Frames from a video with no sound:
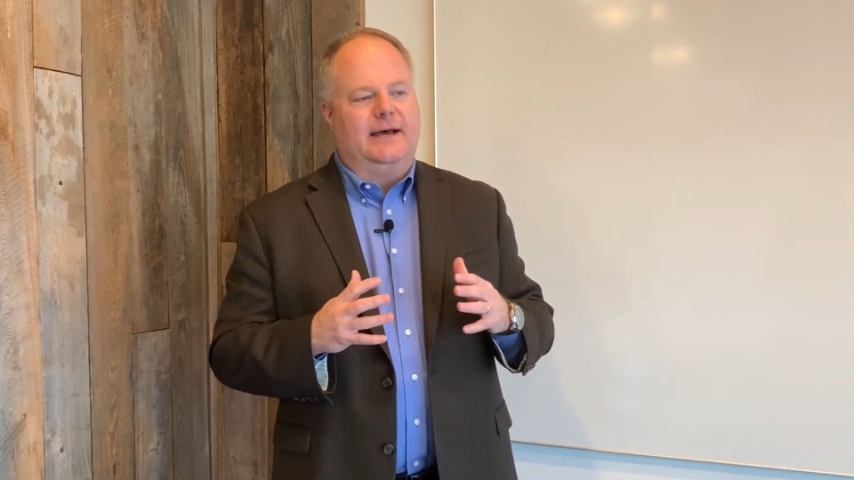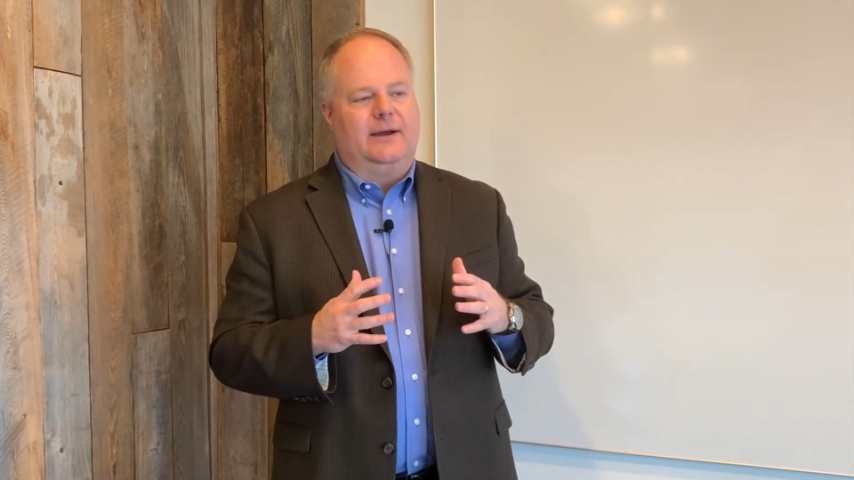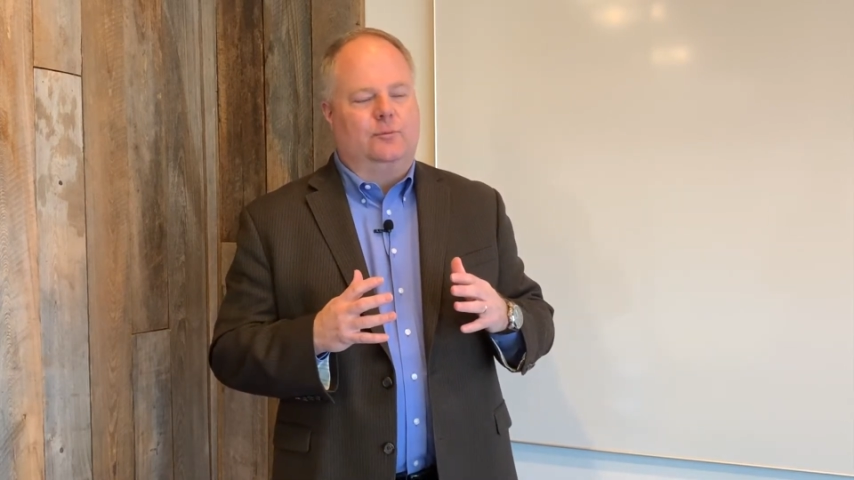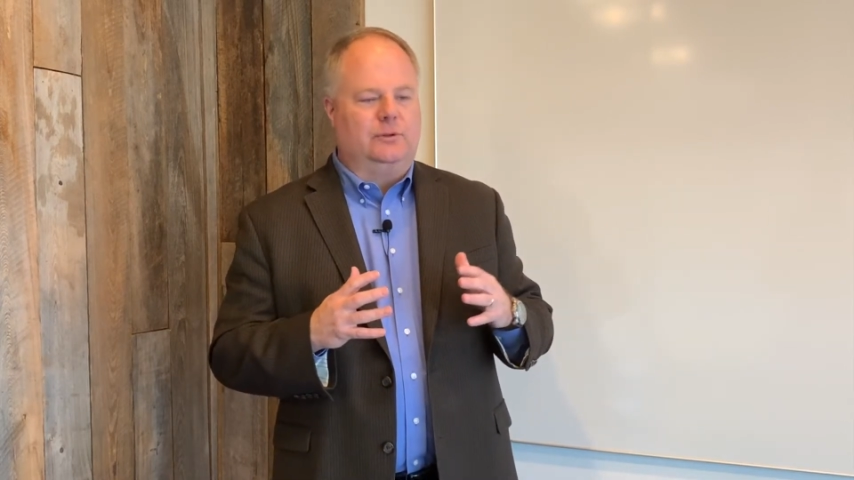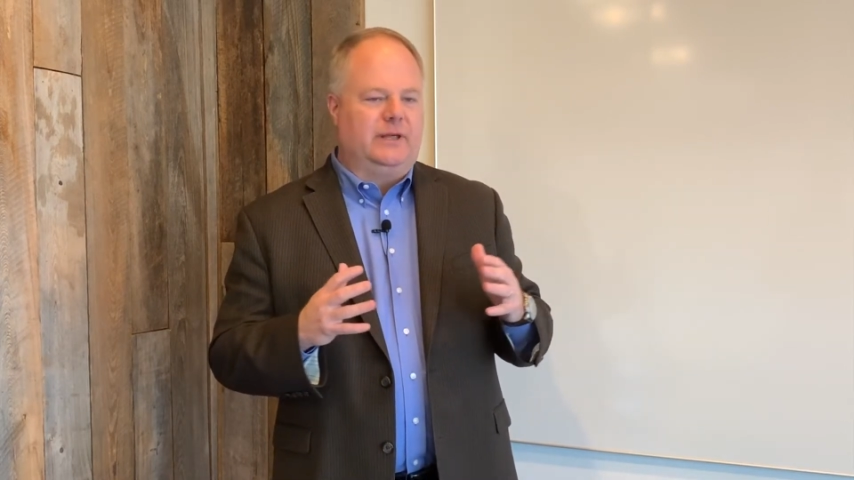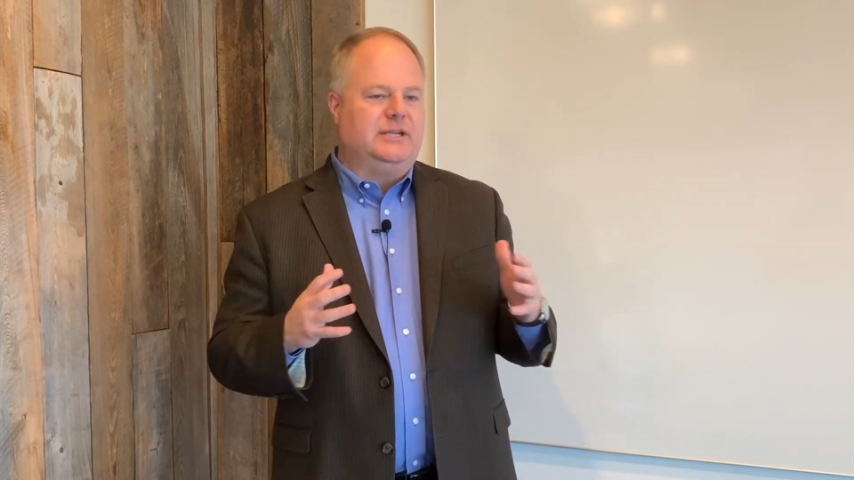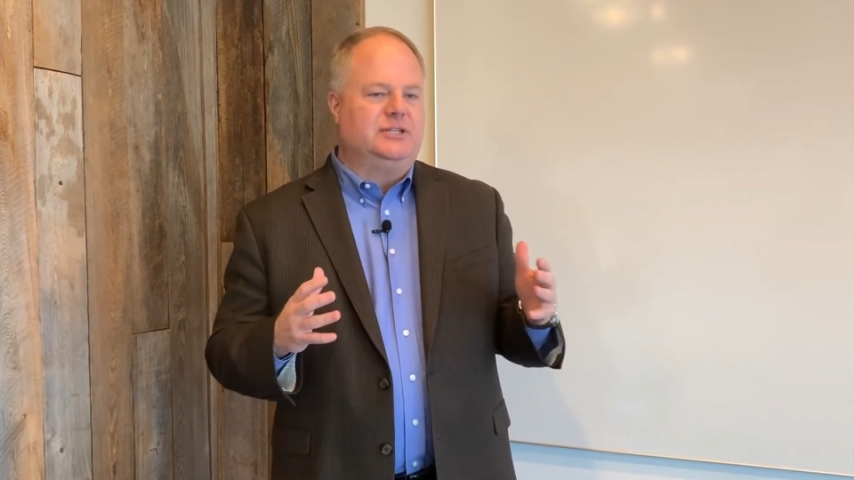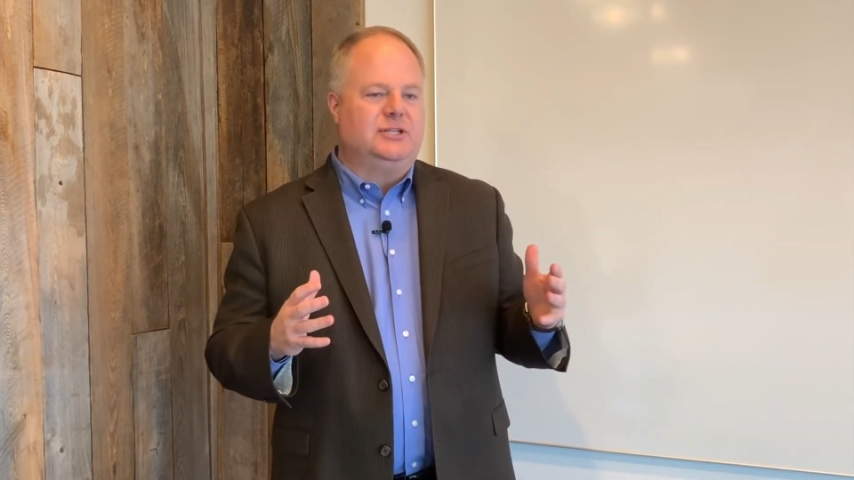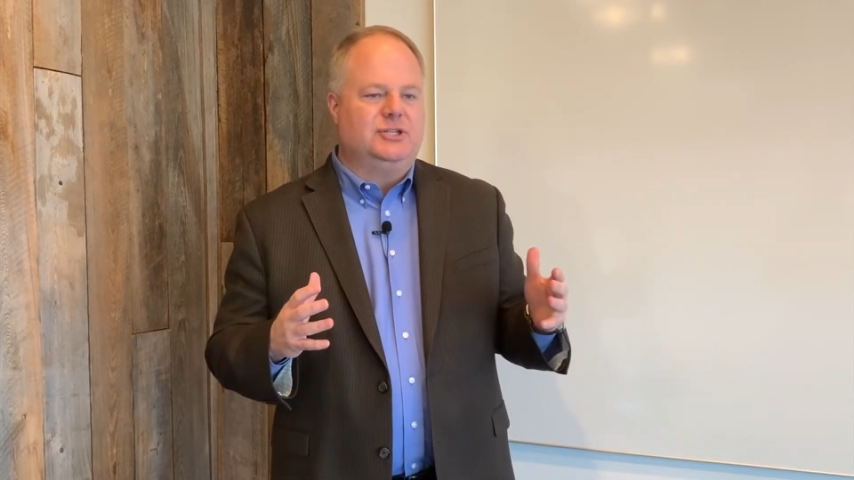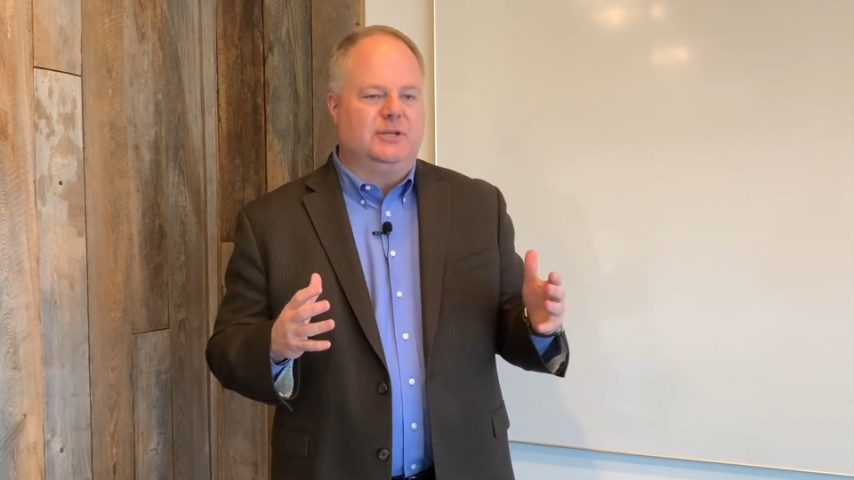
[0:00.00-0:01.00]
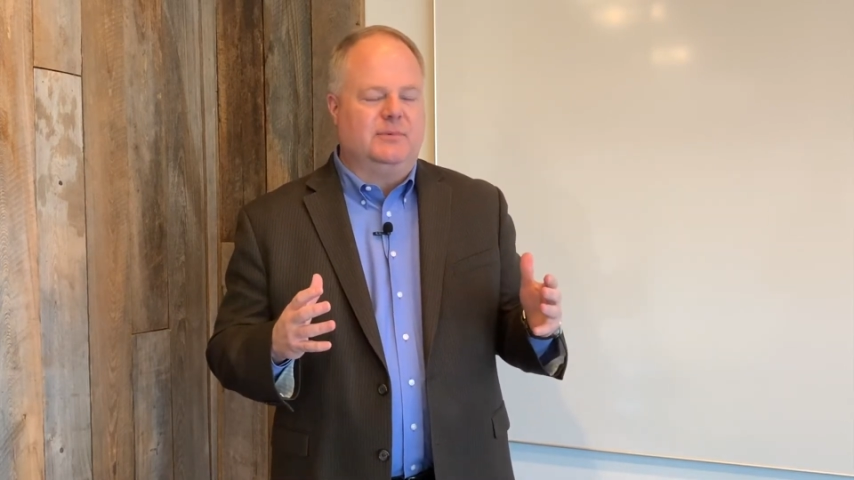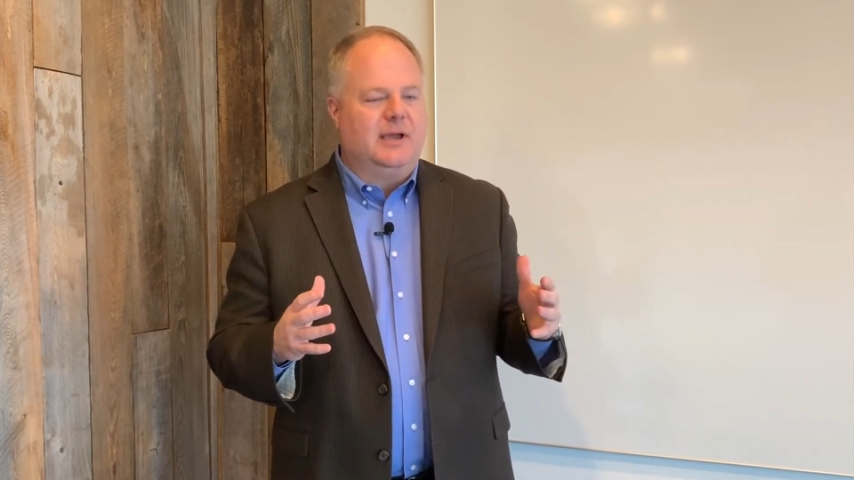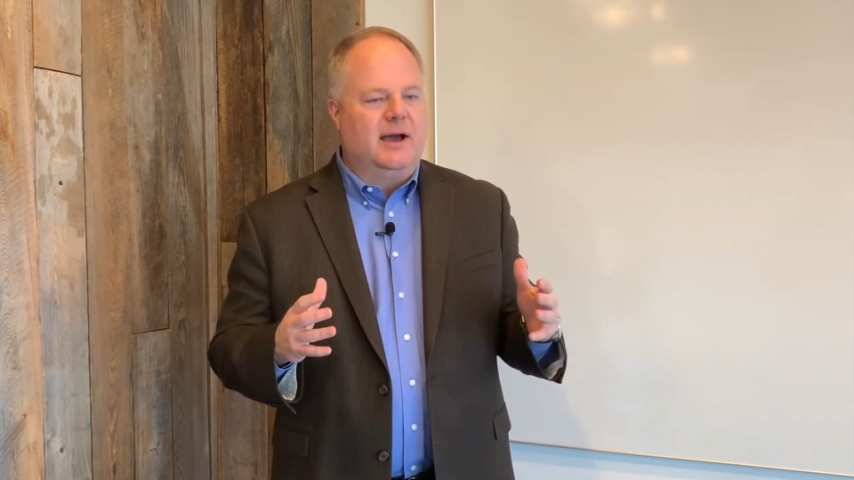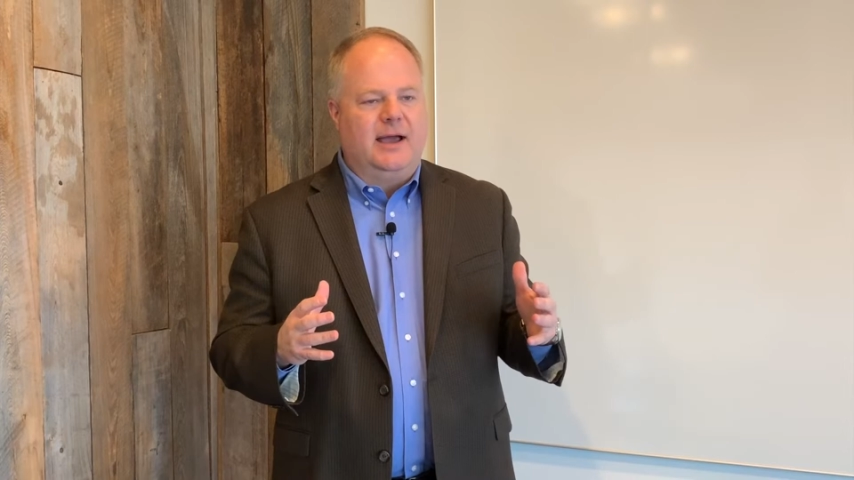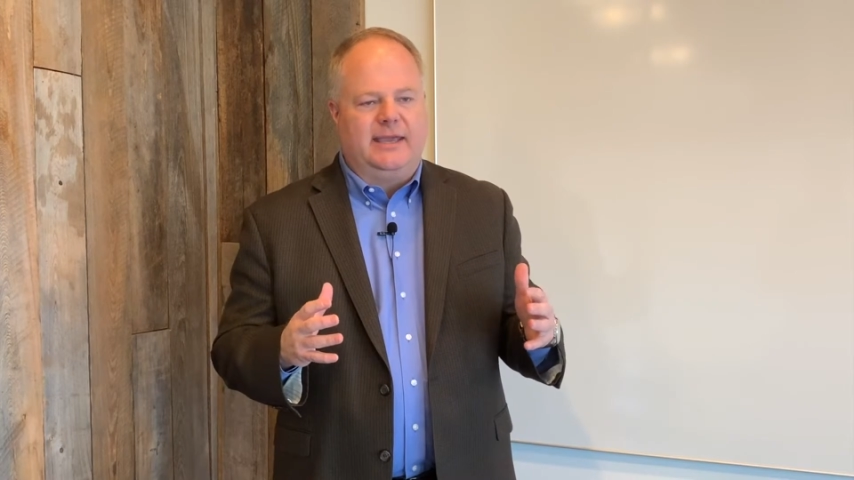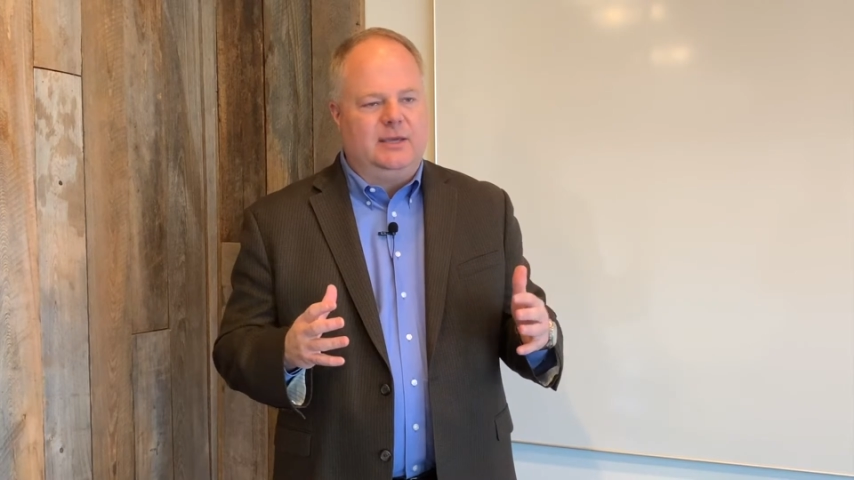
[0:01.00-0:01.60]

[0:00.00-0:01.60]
relationship guy,